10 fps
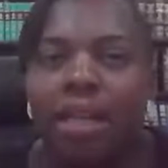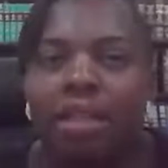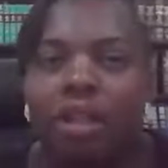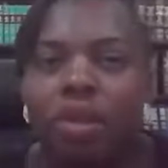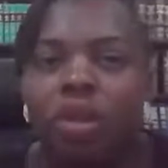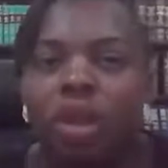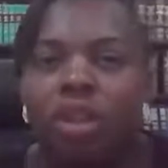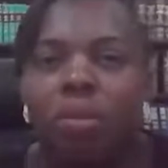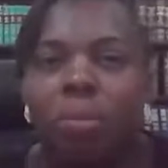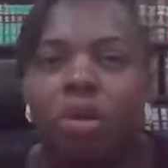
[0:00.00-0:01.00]

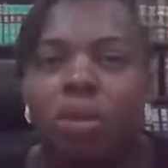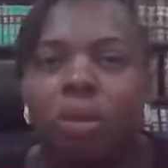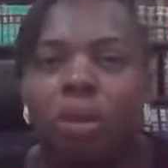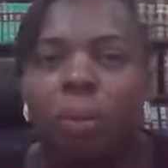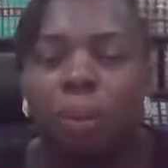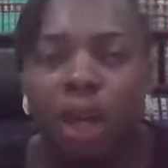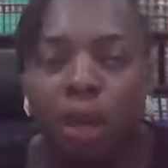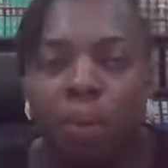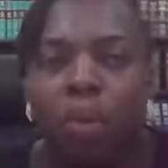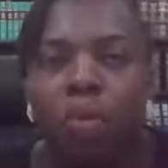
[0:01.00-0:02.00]
executors must be
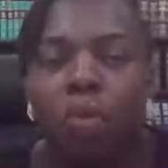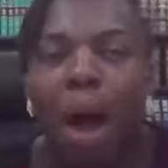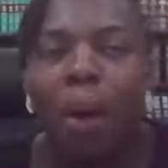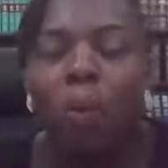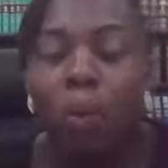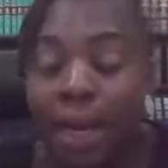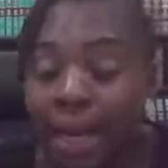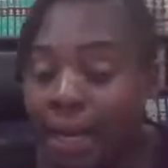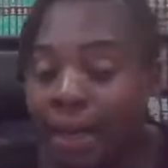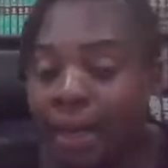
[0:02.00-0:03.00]
people who are
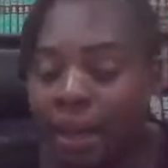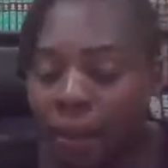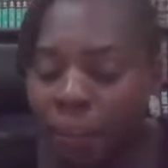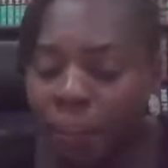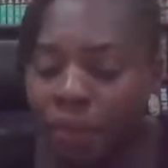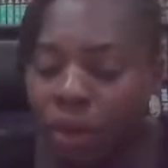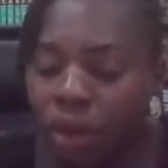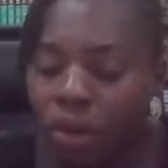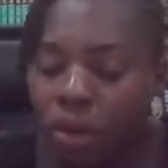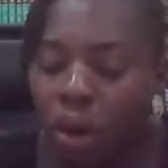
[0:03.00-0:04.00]
willing,
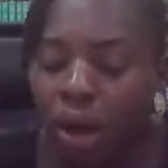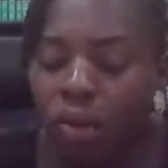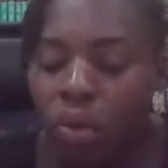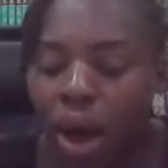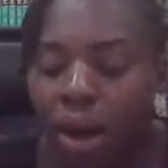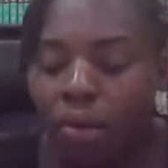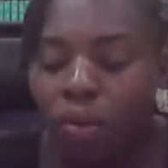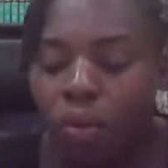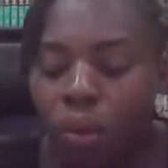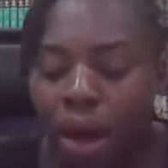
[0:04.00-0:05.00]
you know, and who are
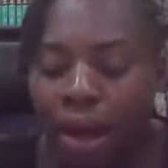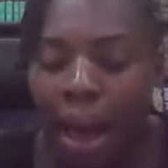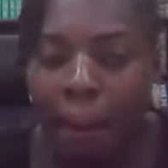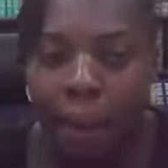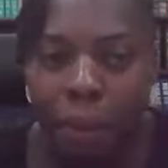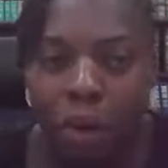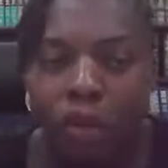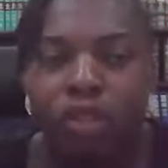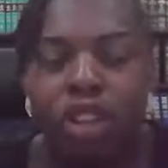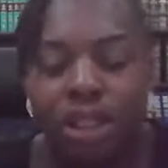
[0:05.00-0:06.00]

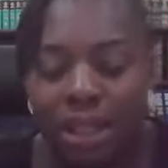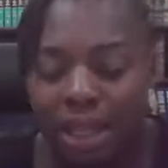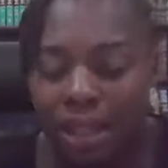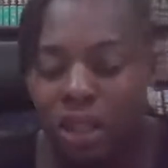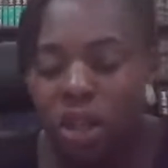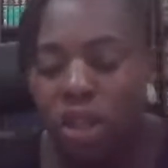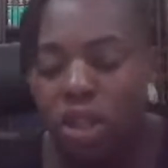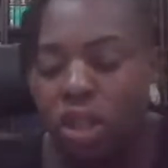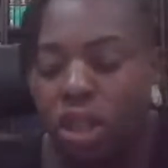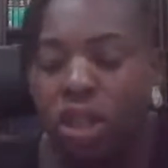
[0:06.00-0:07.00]
capable of discharging
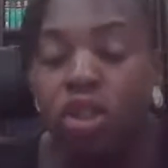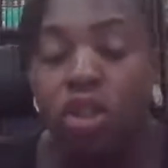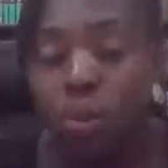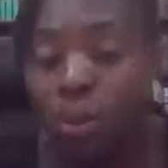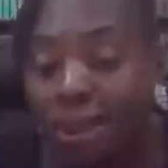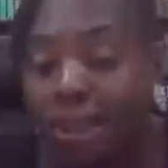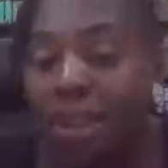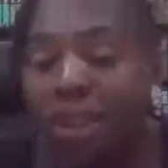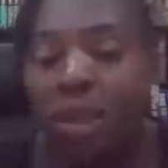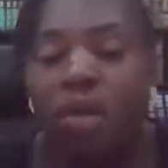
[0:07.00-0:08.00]
the
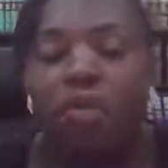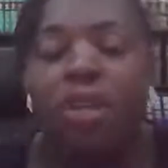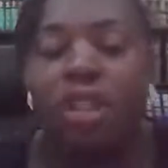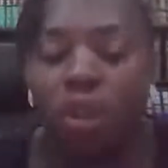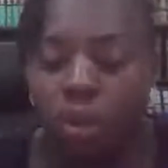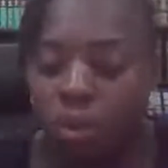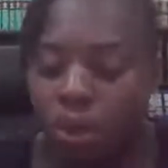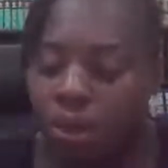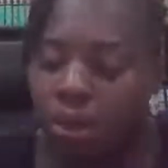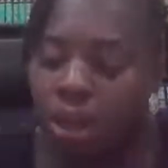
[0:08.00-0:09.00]
duties of
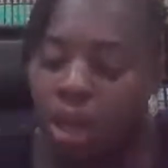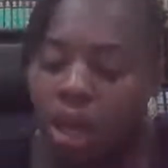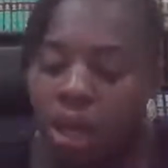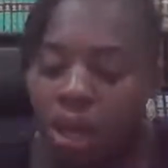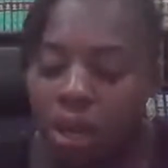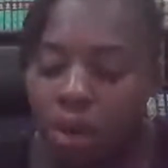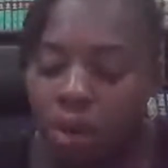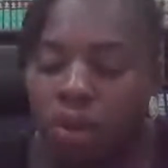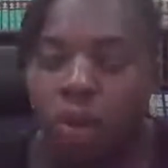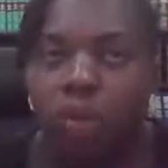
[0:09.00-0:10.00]
executors, you
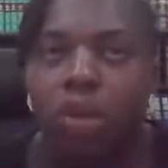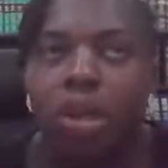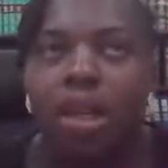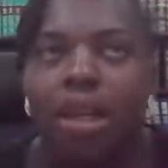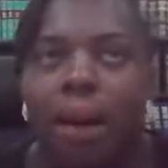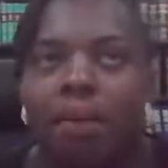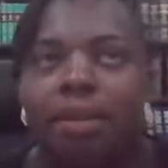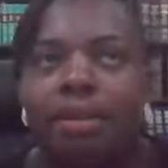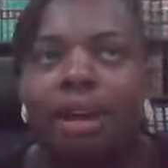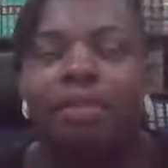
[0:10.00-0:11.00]
know. So in our
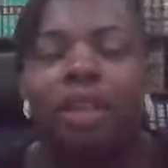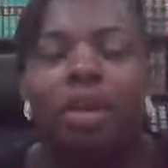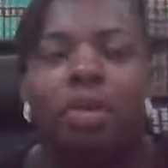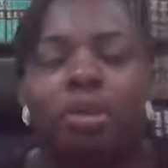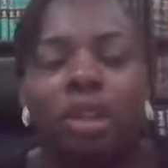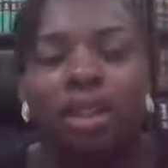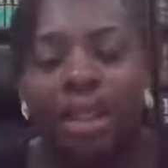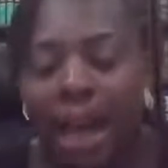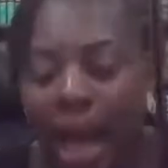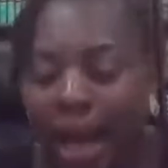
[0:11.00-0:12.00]
drafting, if you just
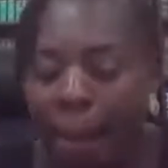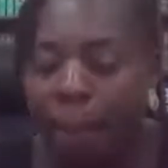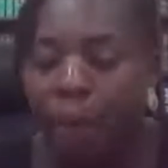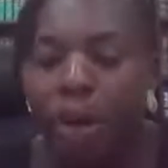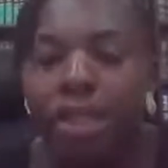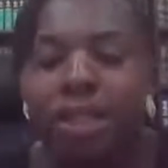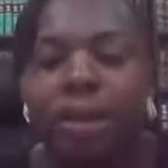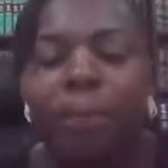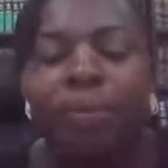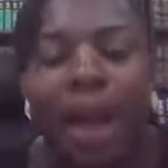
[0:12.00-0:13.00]
say, I appoint
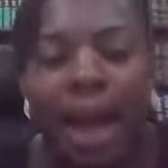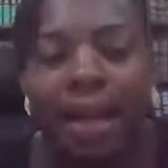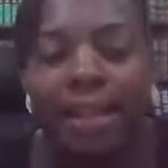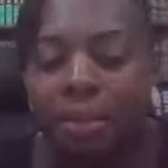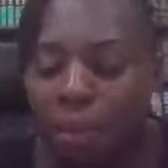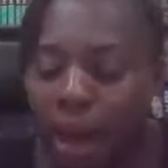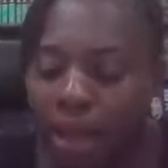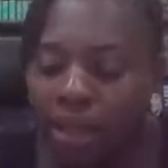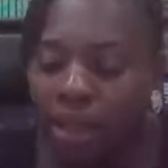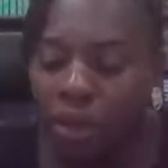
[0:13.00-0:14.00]
as my
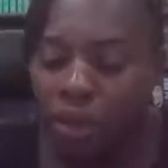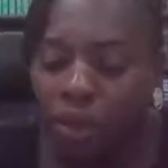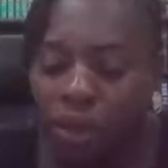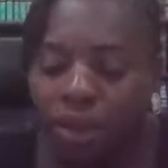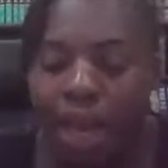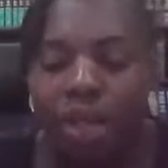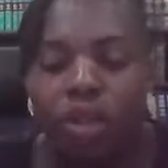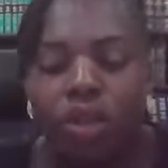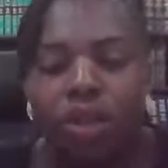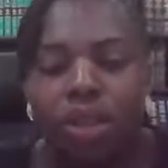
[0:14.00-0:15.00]
executors and
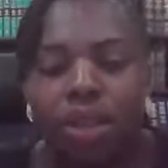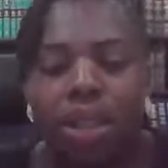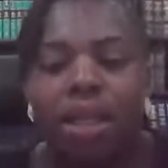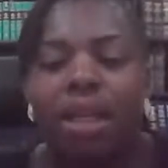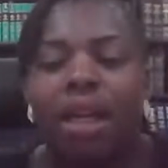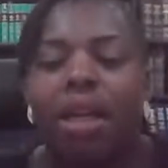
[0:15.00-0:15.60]
trustee,